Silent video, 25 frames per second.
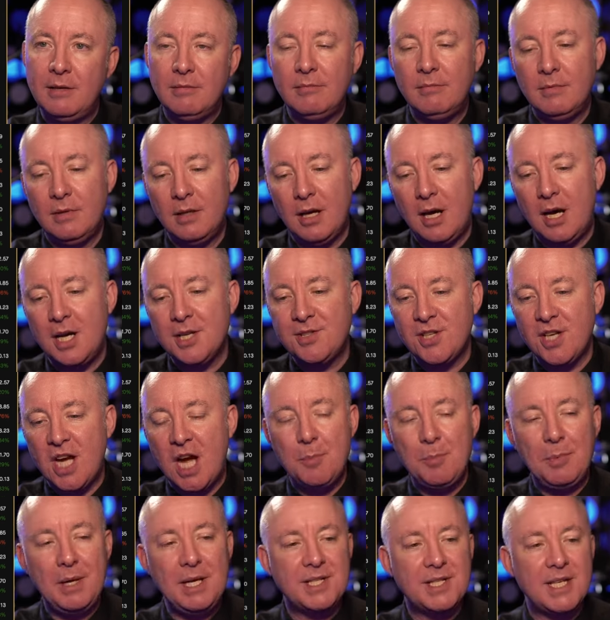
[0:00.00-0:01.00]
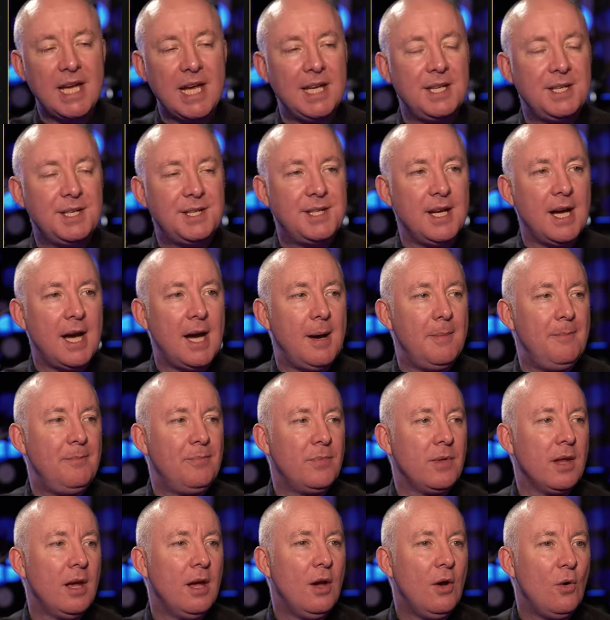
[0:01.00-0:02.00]
And last time we said
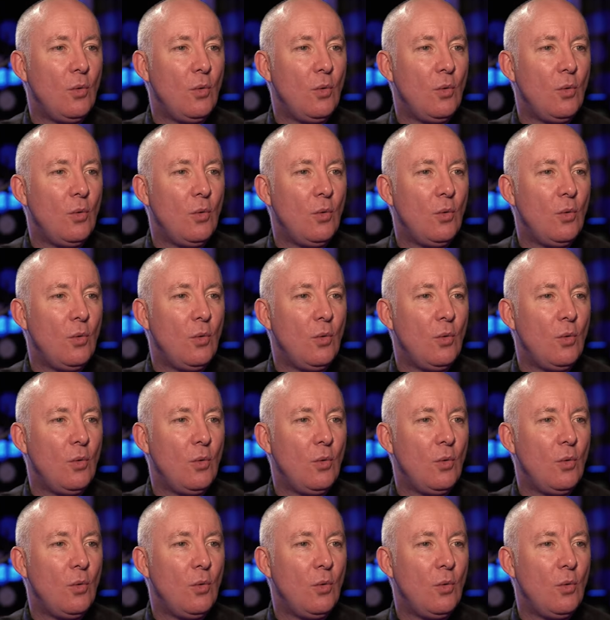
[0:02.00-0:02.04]
um,